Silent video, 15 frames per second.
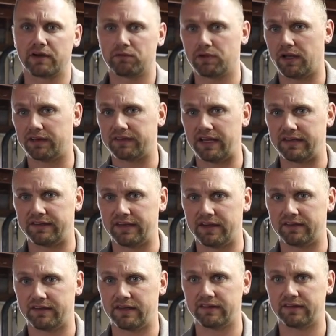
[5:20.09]
And I realize it
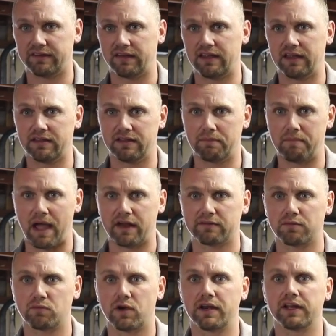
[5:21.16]
says this, the
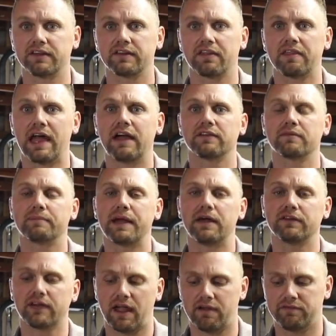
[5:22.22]
maximum rating is 1,000
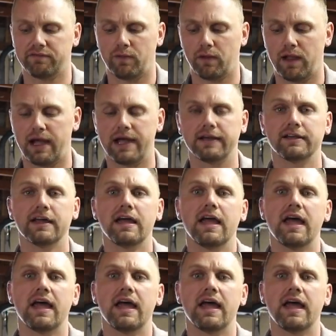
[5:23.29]
pounds at full height,